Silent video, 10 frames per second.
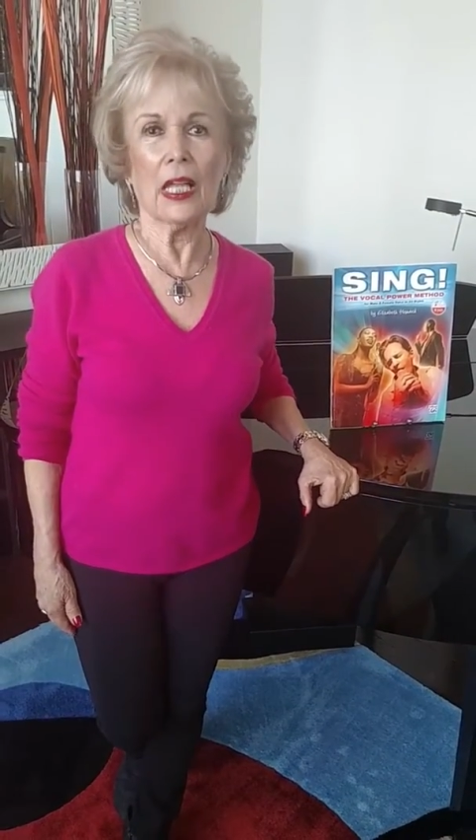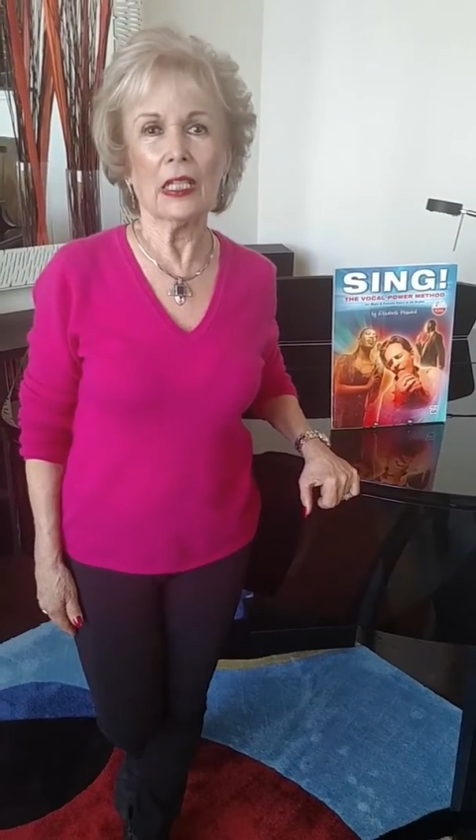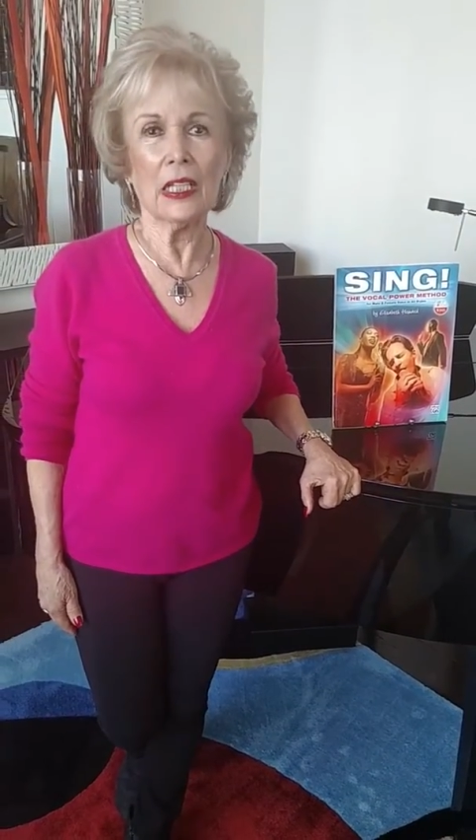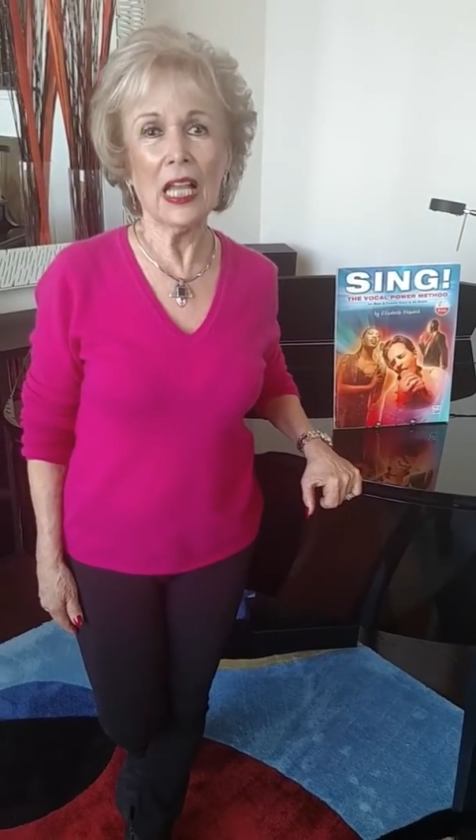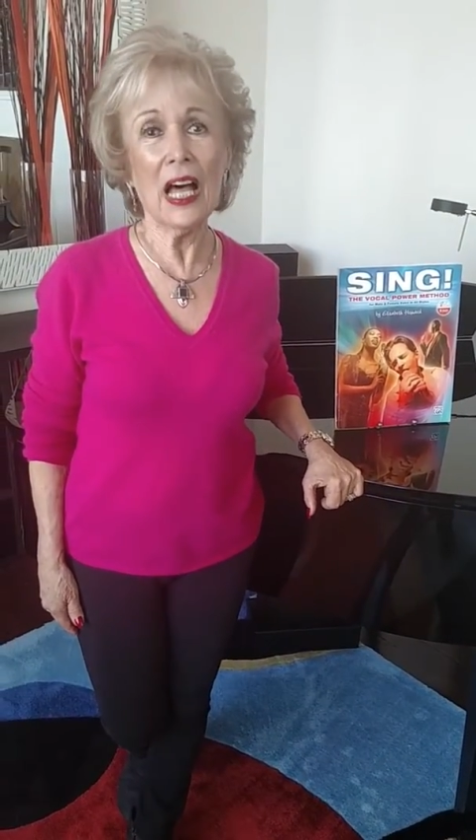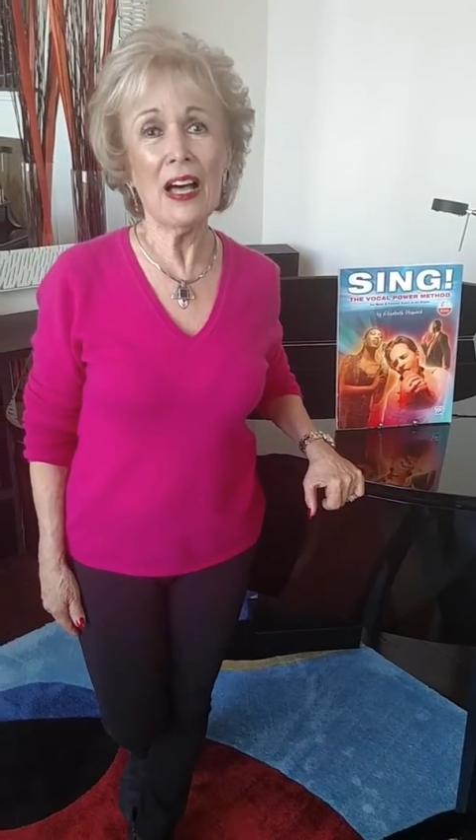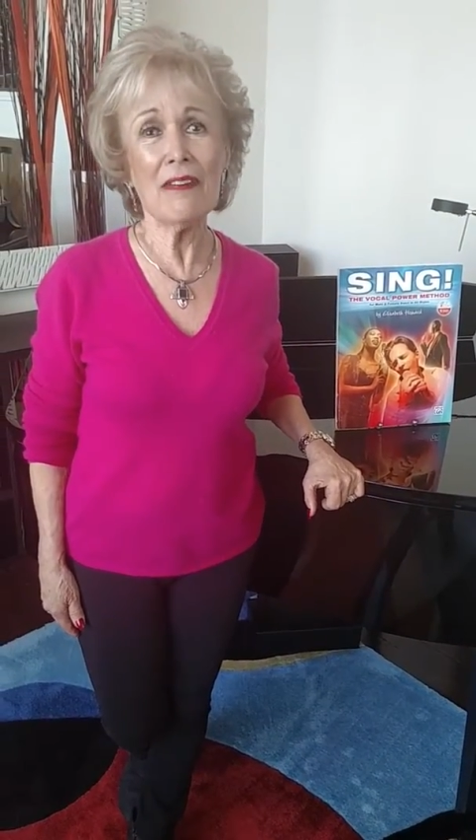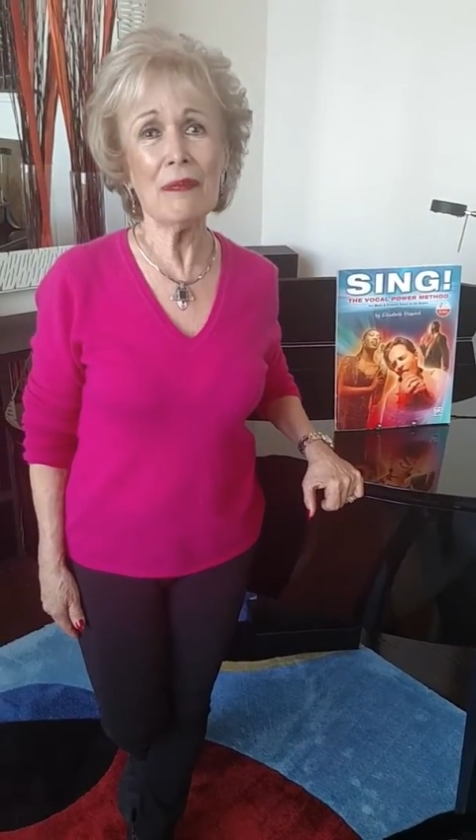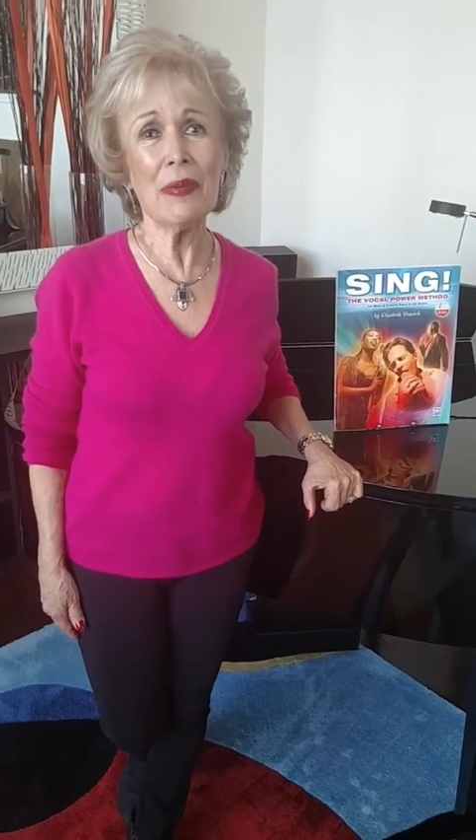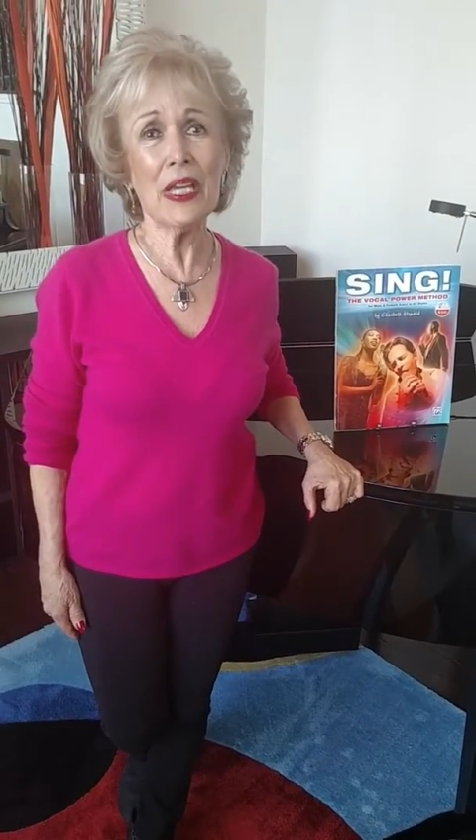
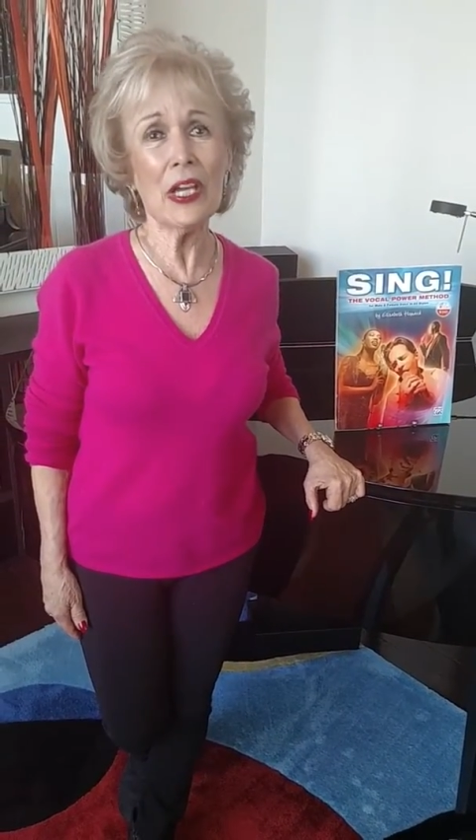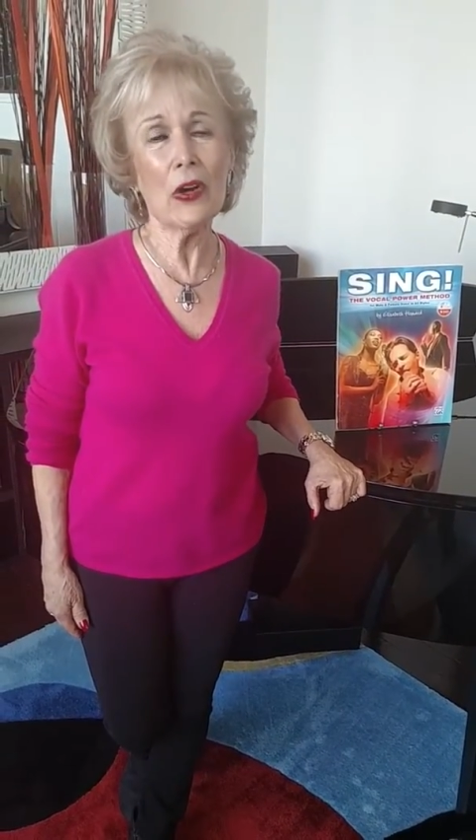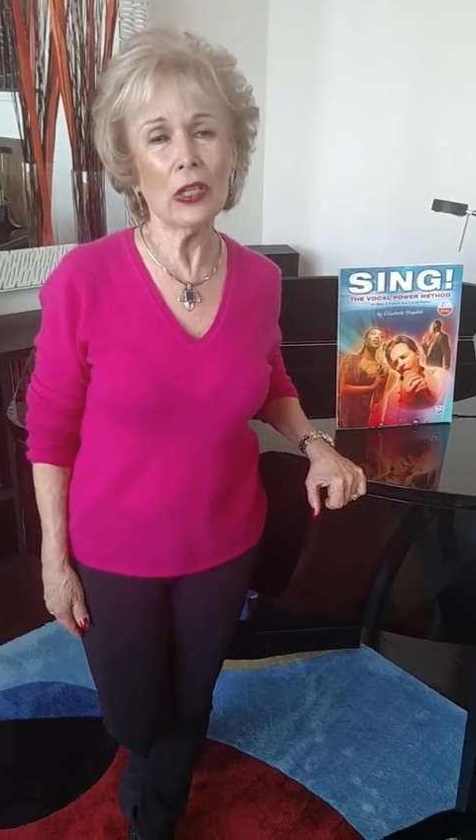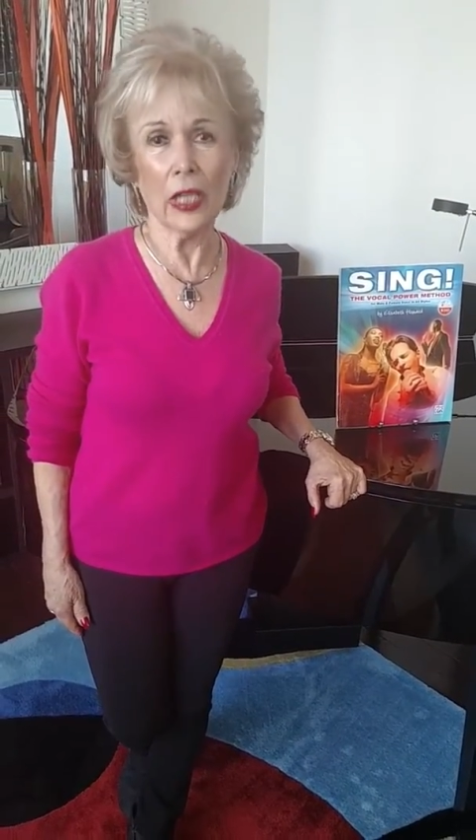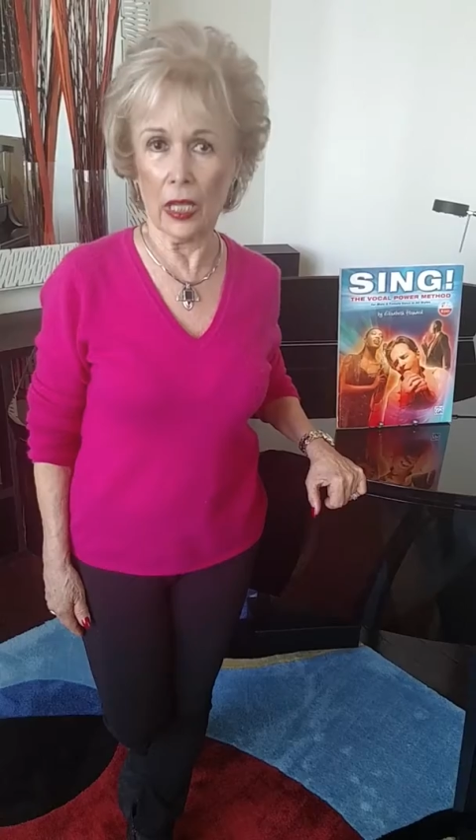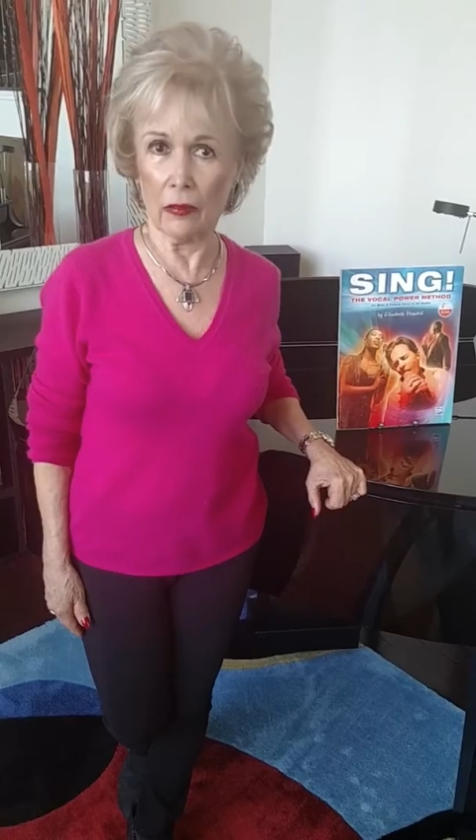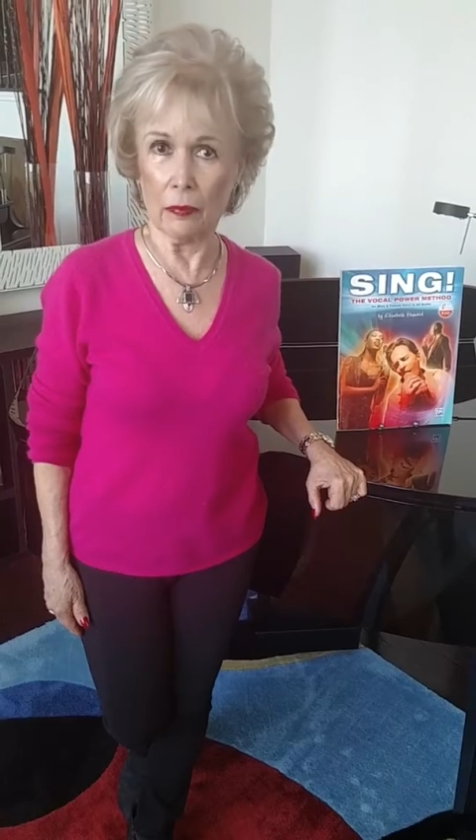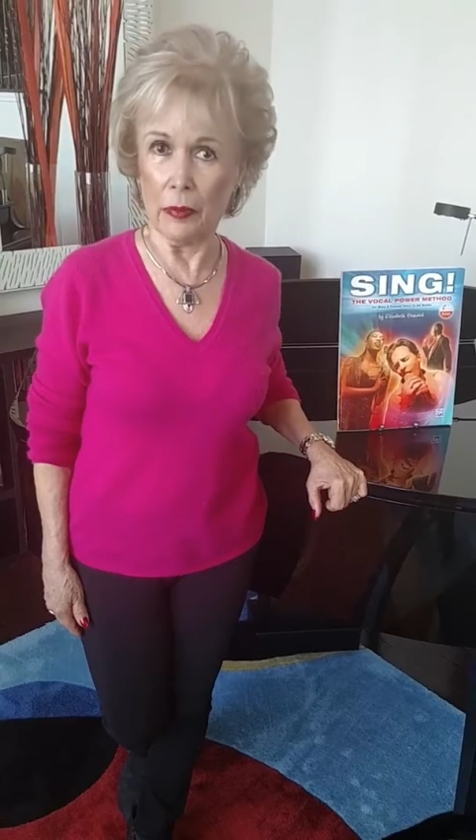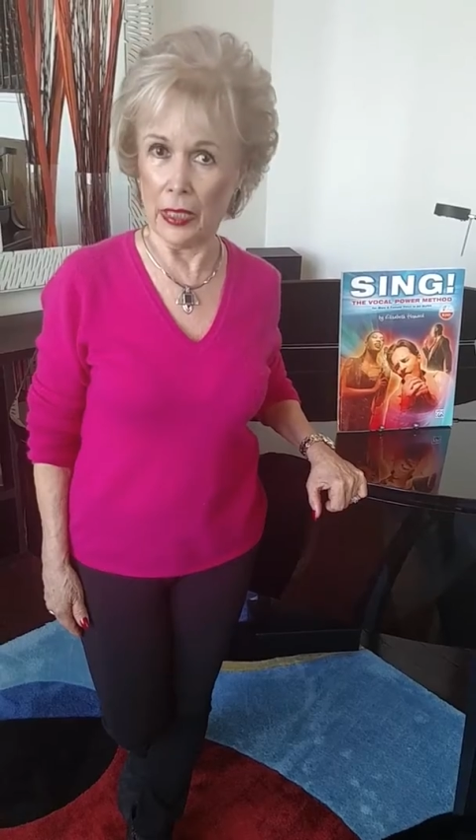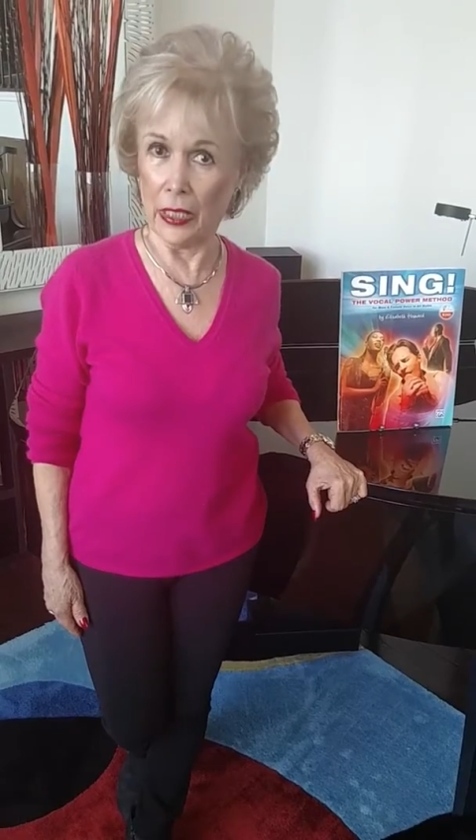Love me or leave
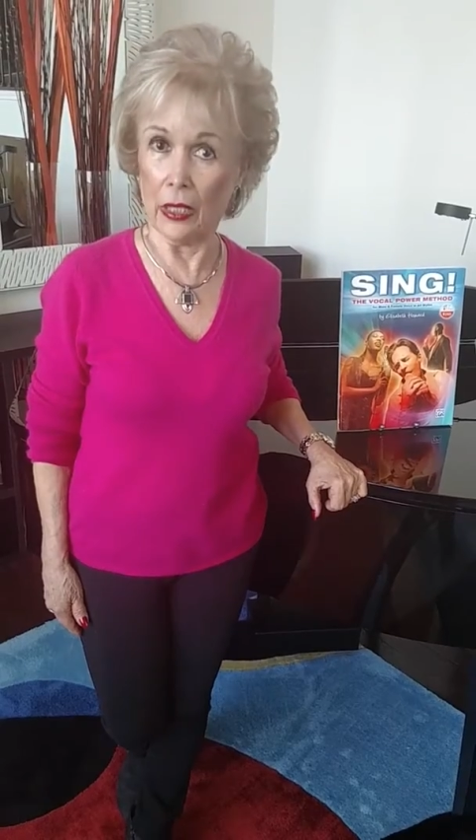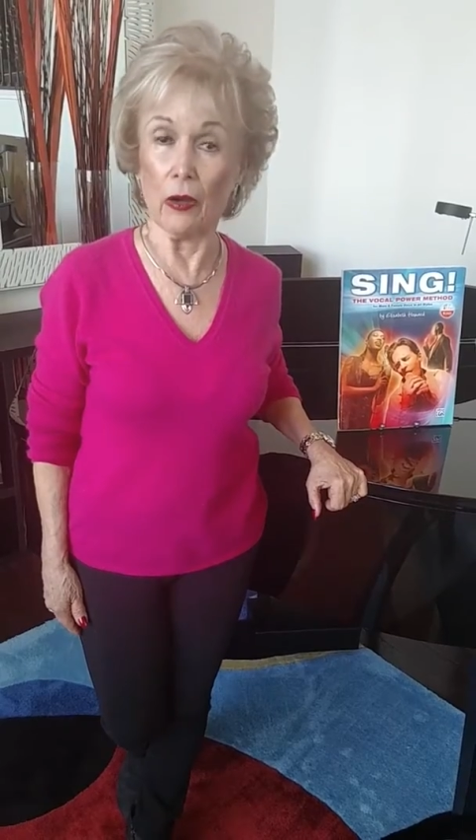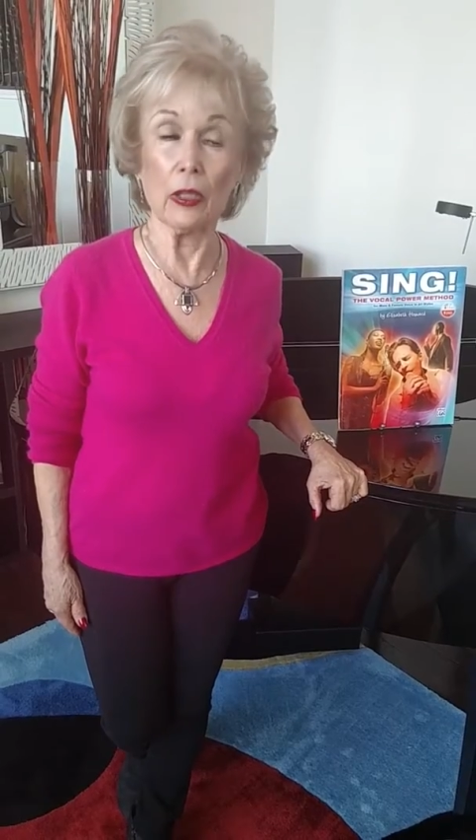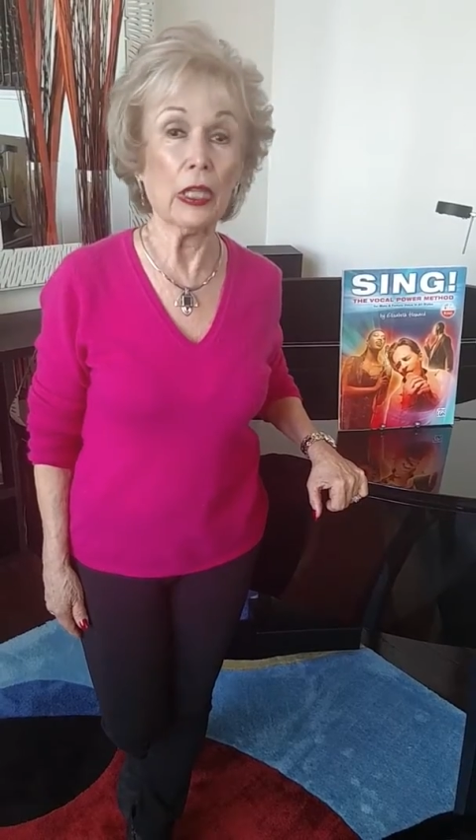me or